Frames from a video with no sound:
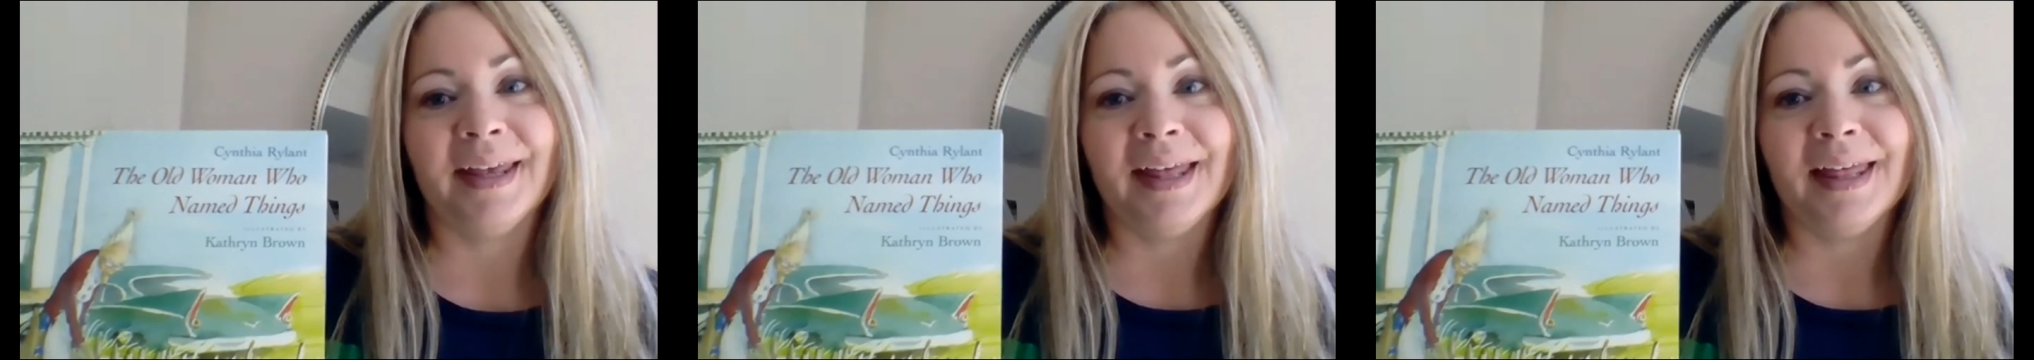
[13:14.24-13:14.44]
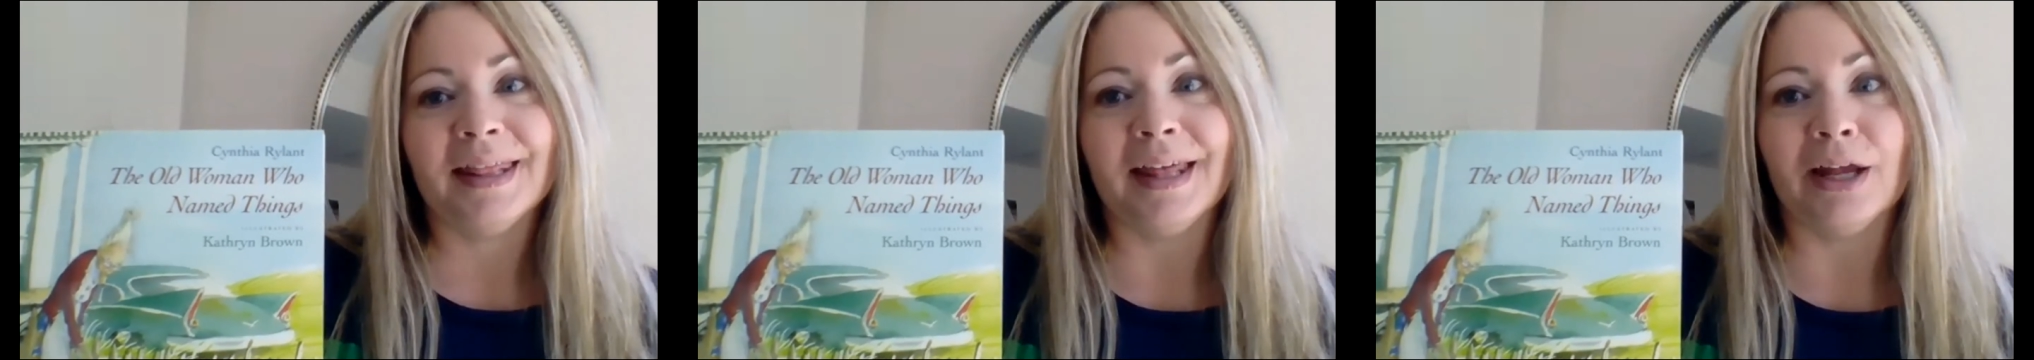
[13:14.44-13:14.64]

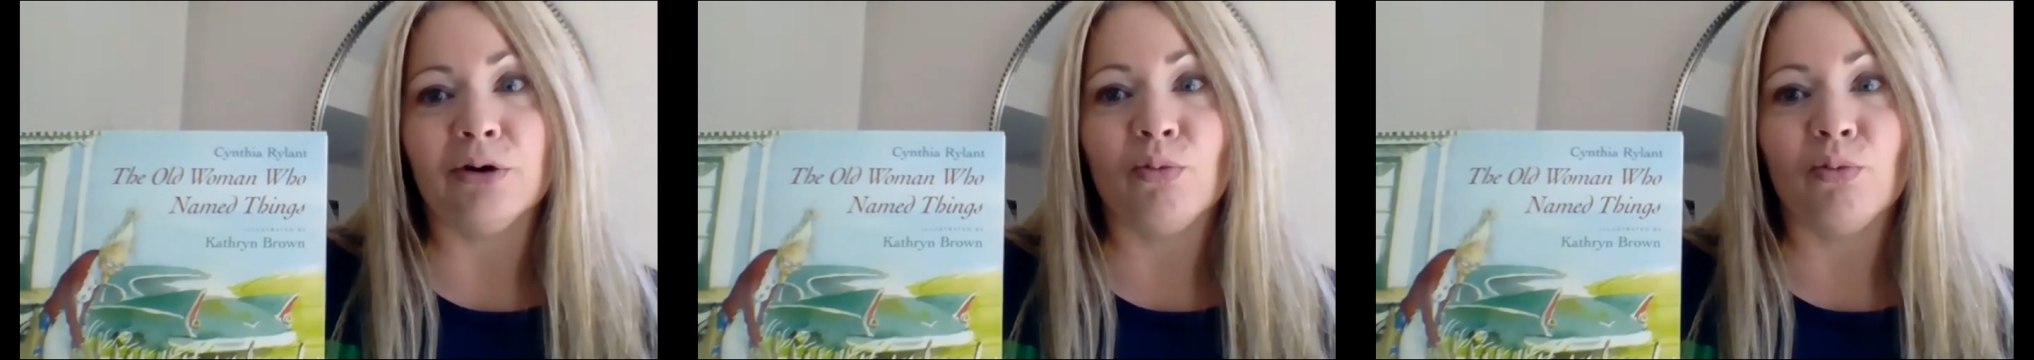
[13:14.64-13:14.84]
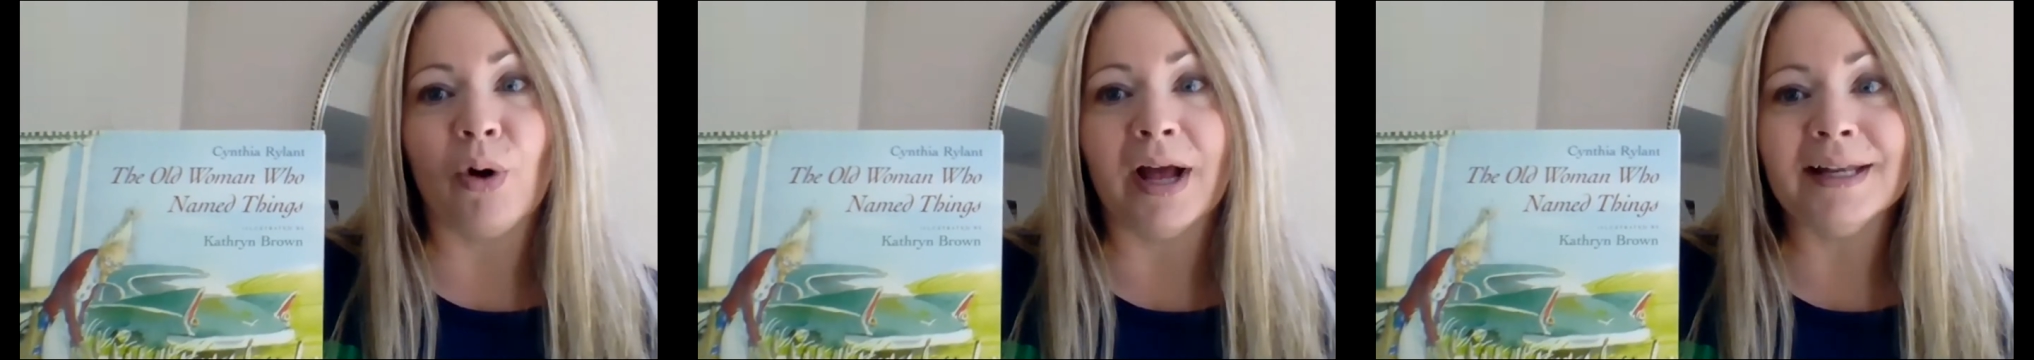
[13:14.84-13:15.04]

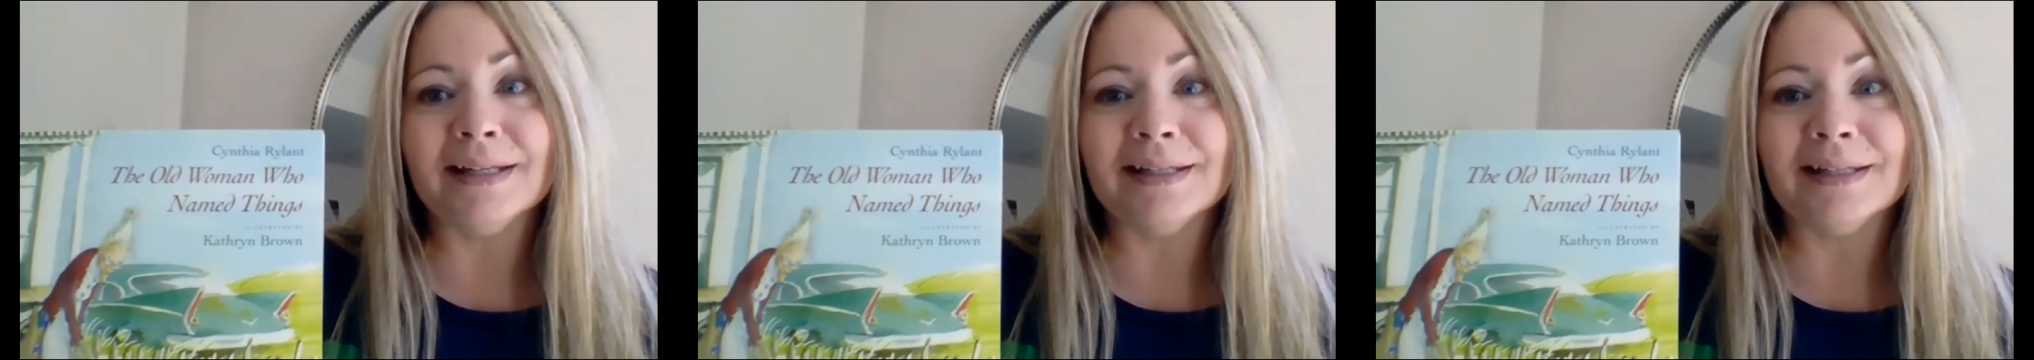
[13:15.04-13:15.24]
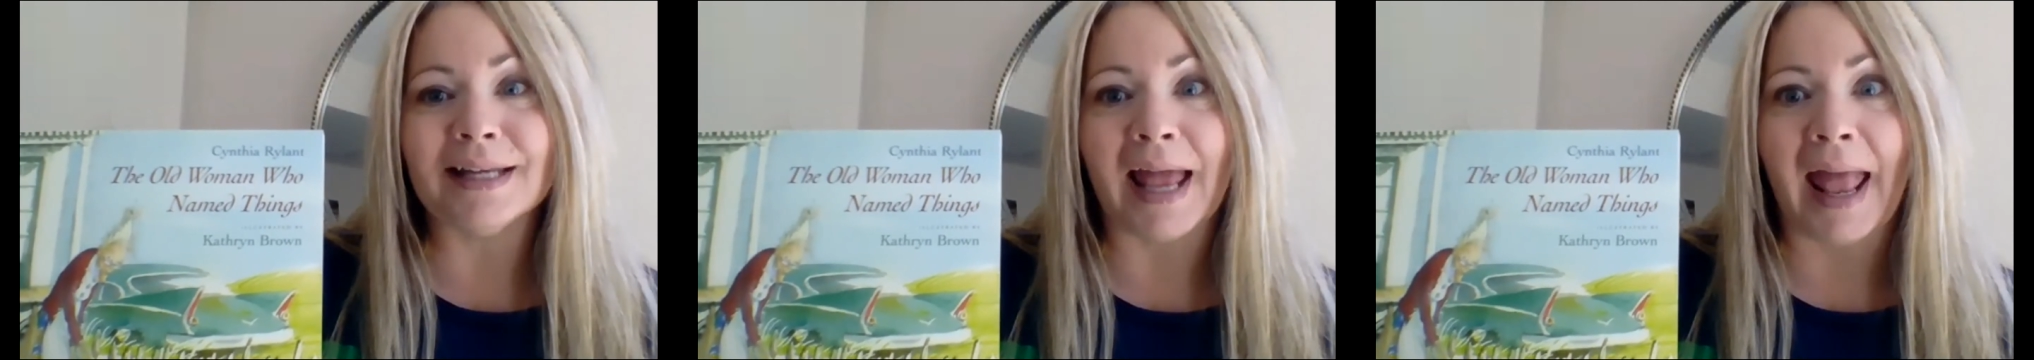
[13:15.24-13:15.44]
Then
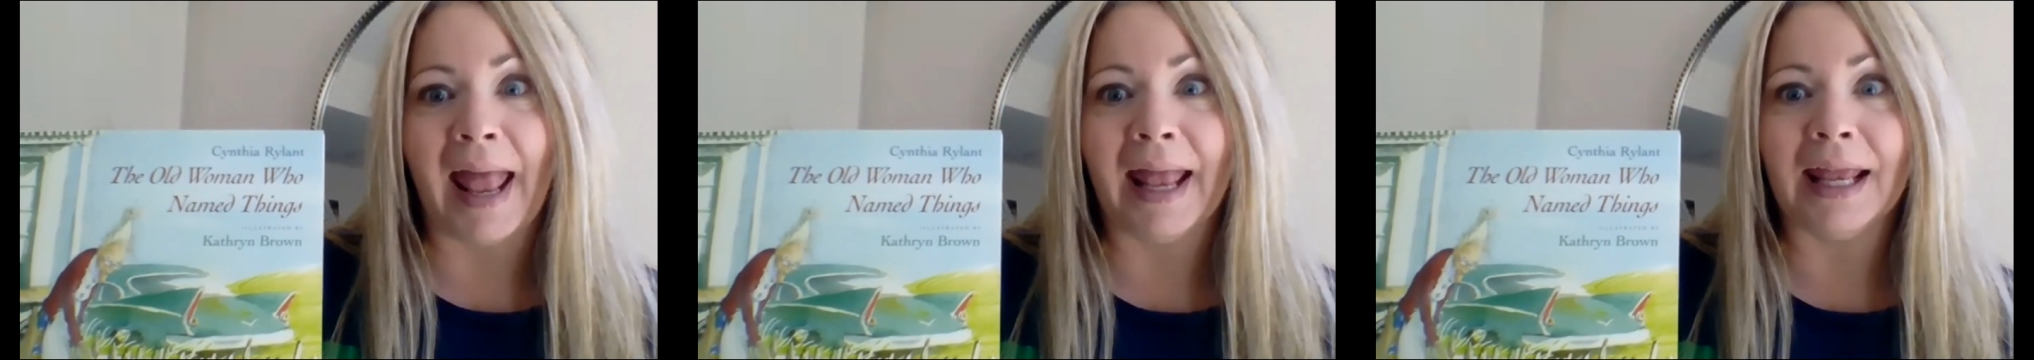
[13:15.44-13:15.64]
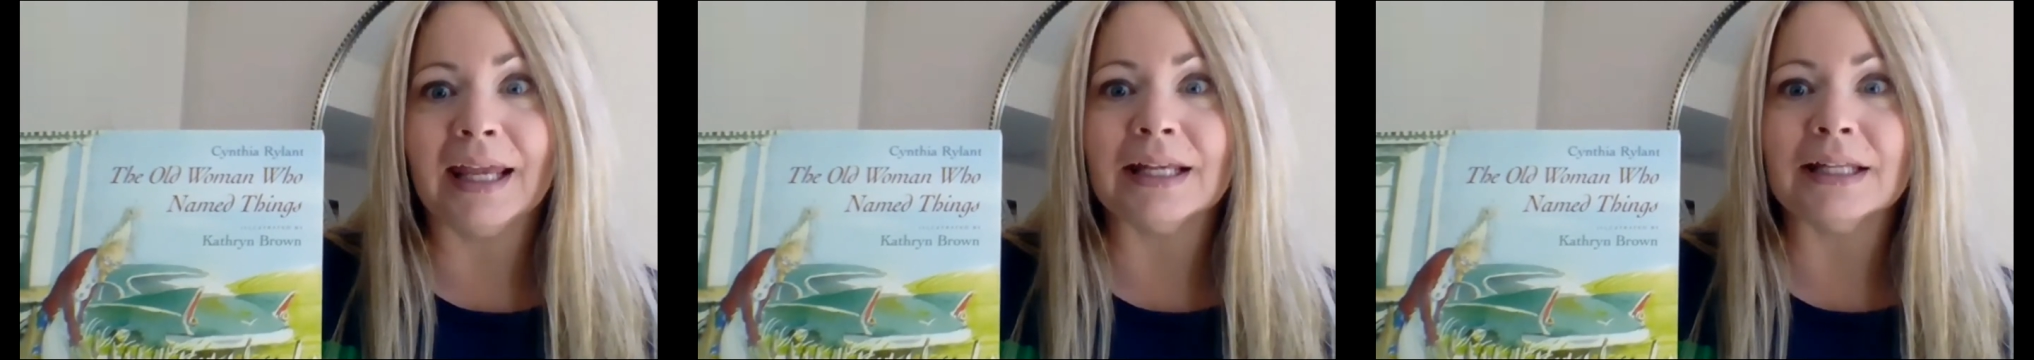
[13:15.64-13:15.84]
one
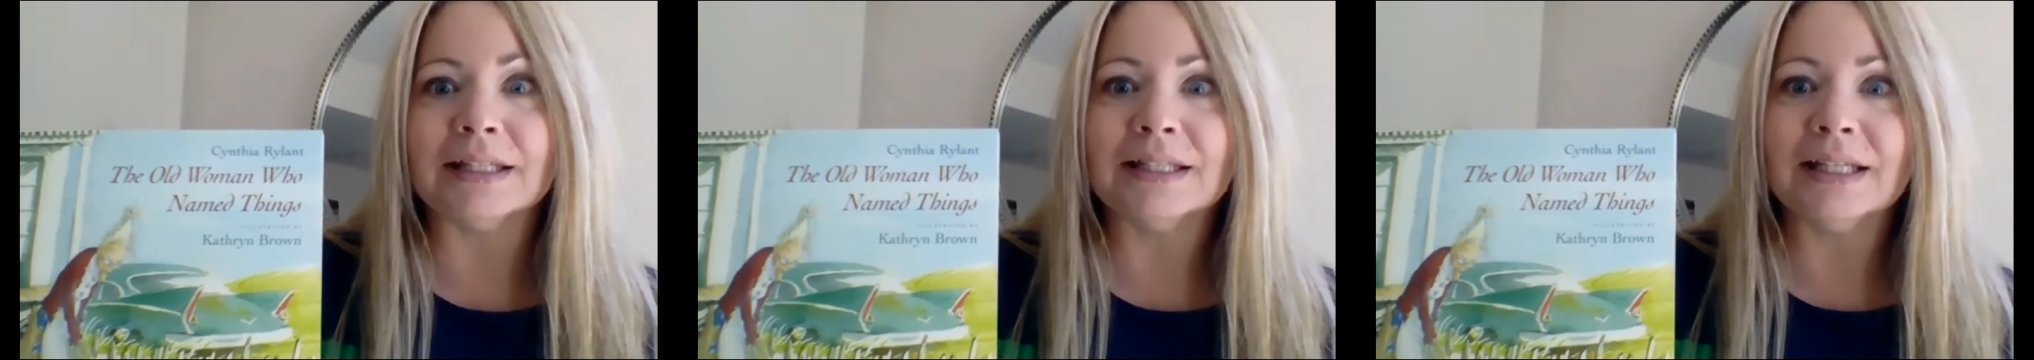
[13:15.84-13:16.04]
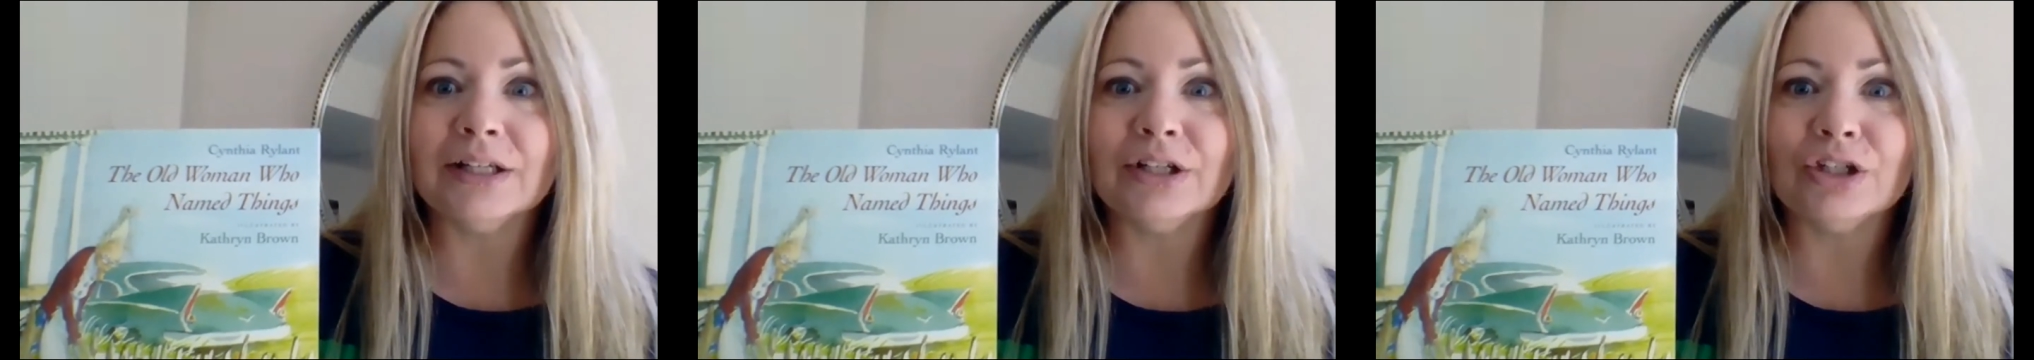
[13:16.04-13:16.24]
day it
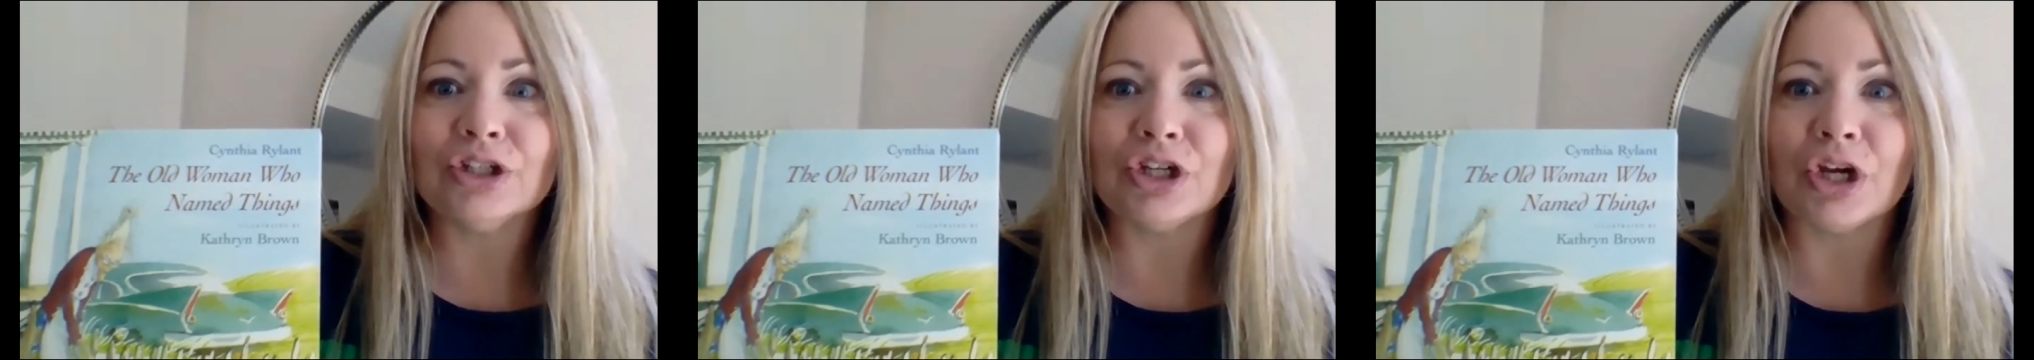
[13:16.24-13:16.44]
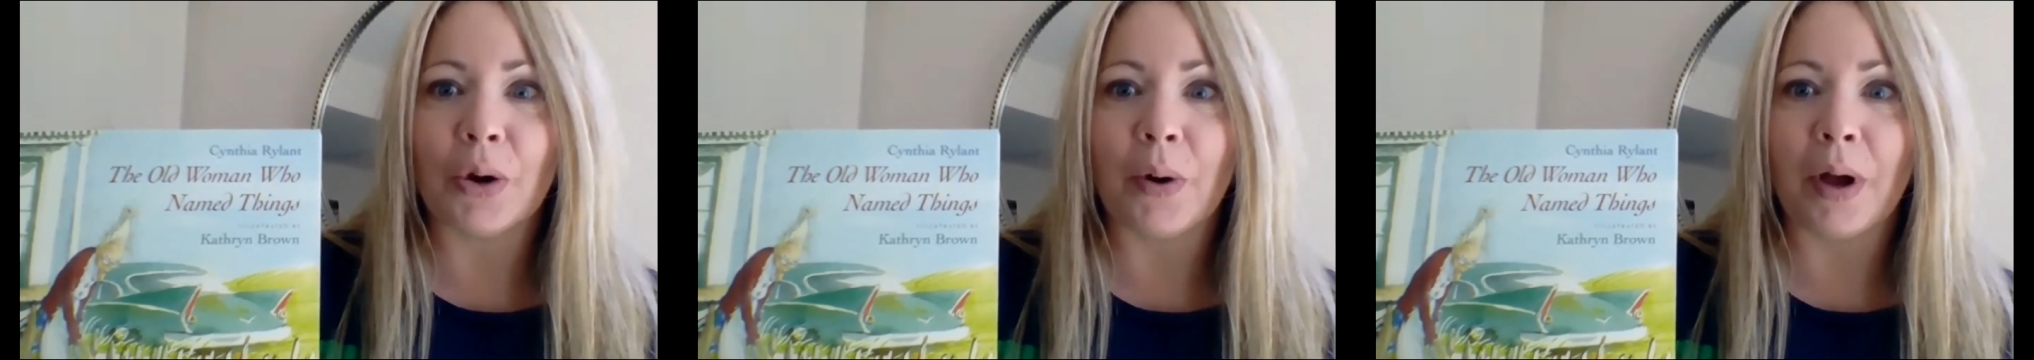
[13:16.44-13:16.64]
didn't
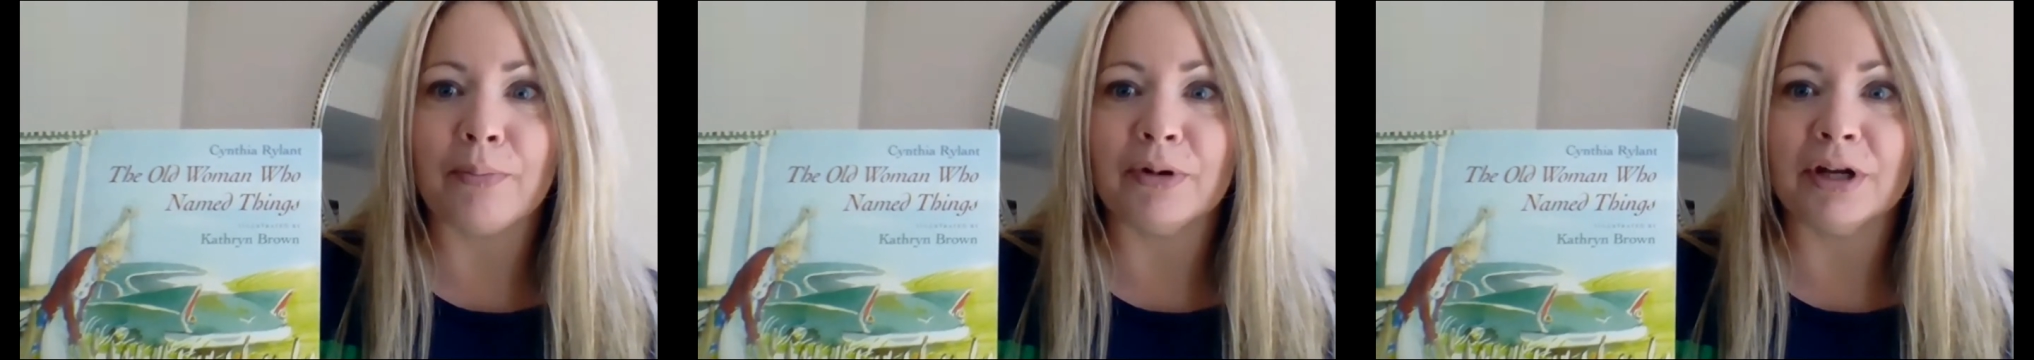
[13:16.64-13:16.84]
show up